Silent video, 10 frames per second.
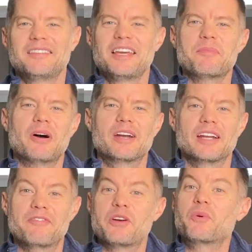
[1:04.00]
Think about
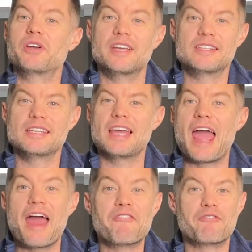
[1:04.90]
it. If it were easy,
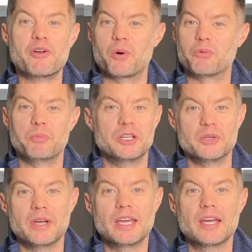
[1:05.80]
everyone would be
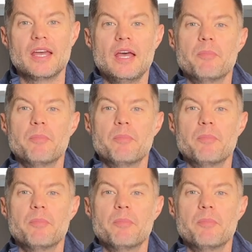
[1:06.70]
doing it.